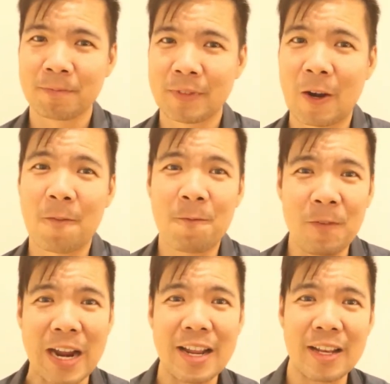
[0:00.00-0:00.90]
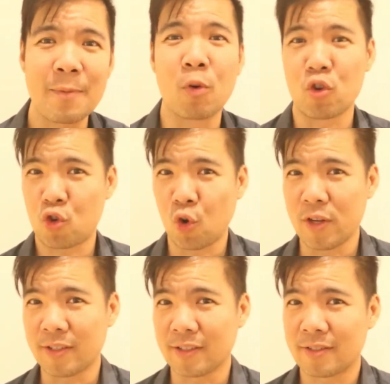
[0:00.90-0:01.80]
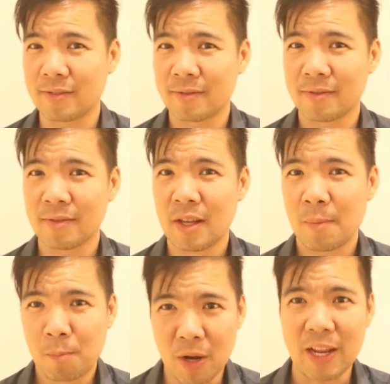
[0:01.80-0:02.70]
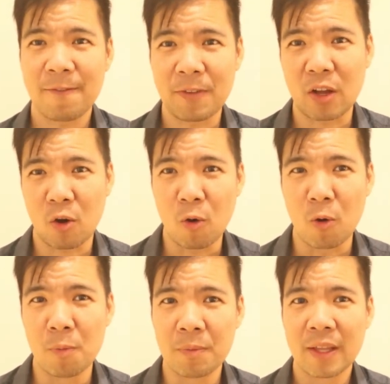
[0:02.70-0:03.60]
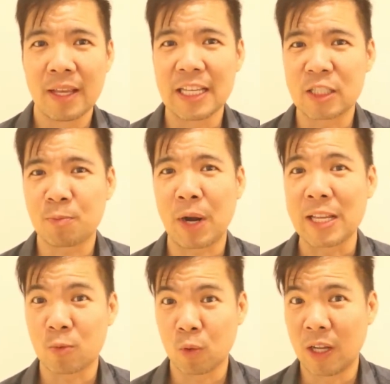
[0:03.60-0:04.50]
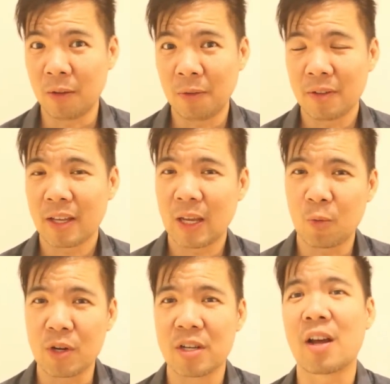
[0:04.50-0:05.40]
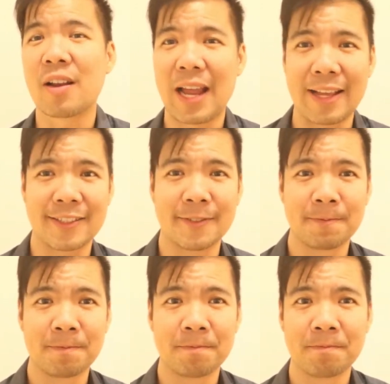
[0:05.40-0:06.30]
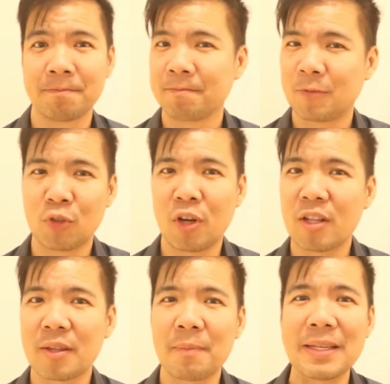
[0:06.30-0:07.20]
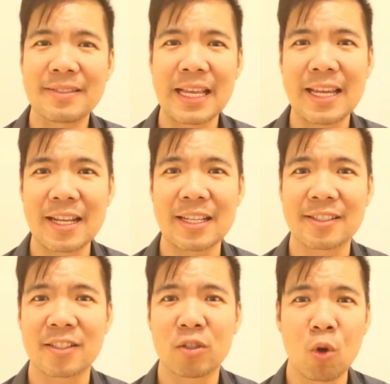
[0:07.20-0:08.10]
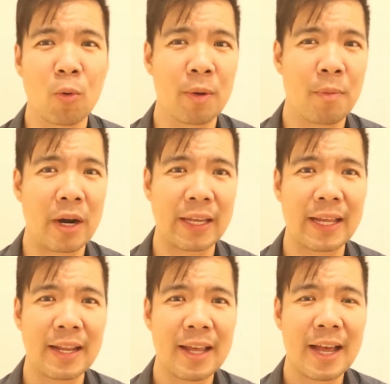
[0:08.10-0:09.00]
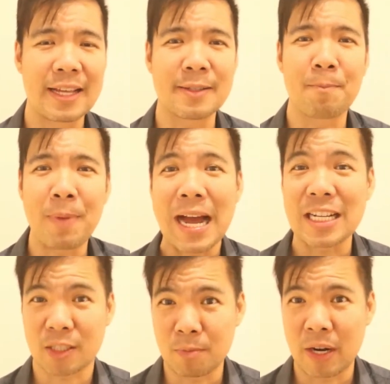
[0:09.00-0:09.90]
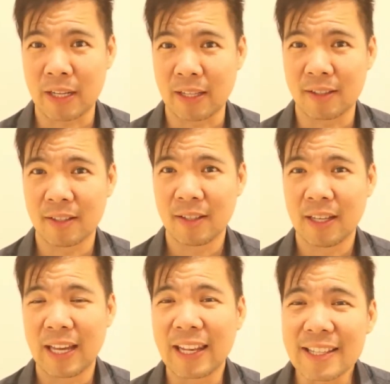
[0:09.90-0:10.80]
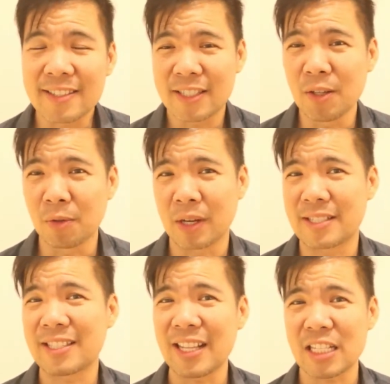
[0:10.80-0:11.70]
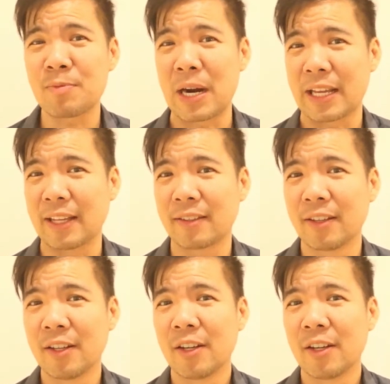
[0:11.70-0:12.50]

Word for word: There are finally more choices, but if a home is priced well, it will not last. Do not mistake a slower market as a buyer's market. It is still a seller's market.